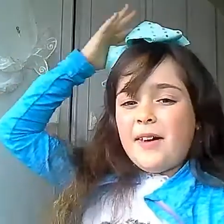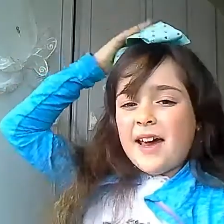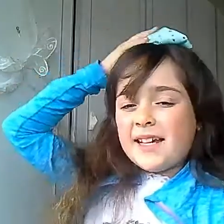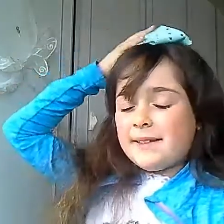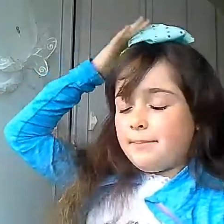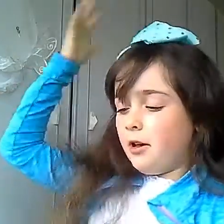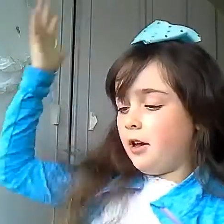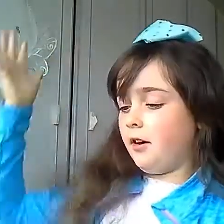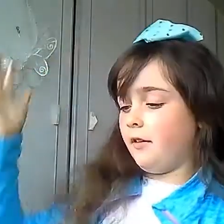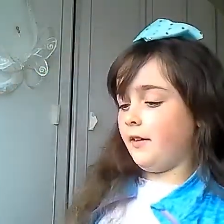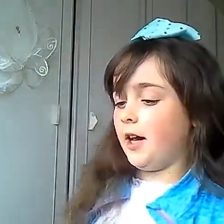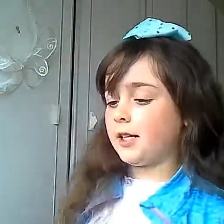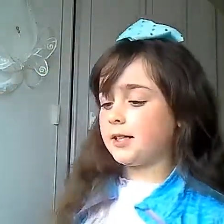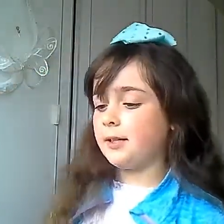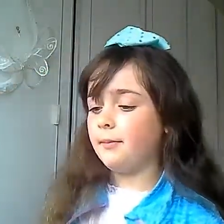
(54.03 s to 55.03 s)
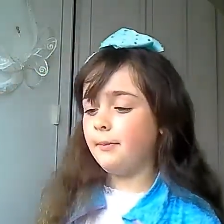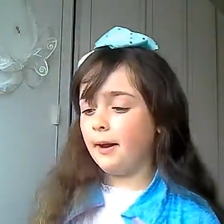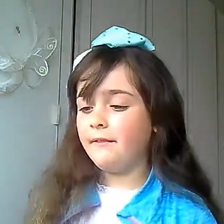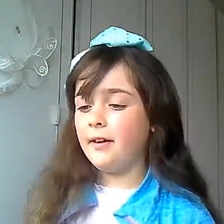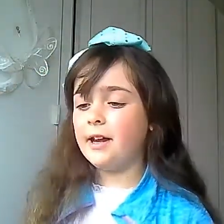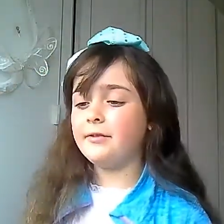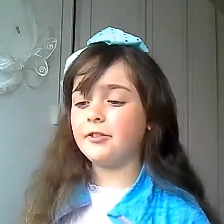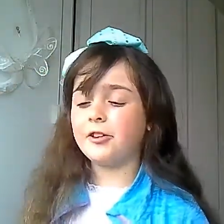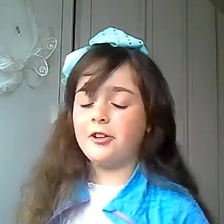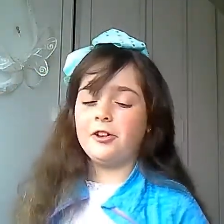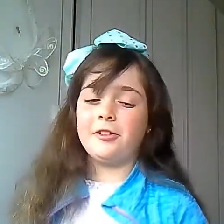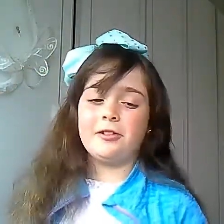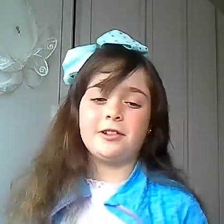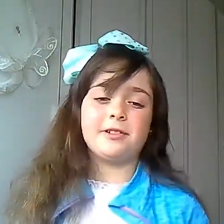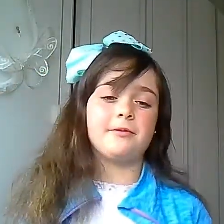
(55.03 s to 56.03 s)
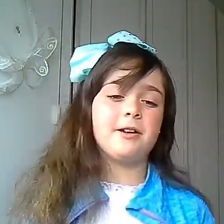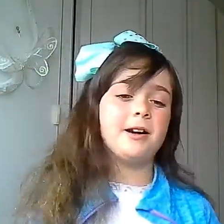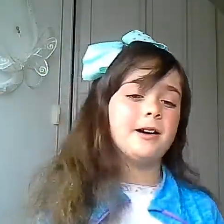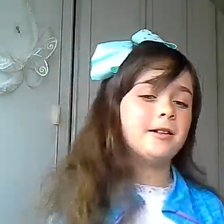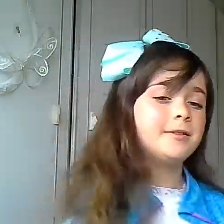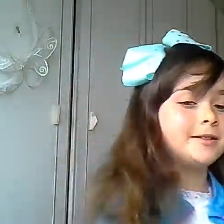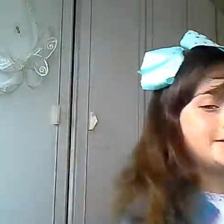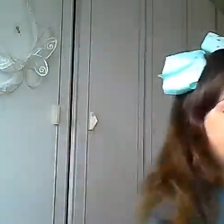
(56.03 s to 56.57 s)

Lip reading: Fits perfect. My favourite colour as well.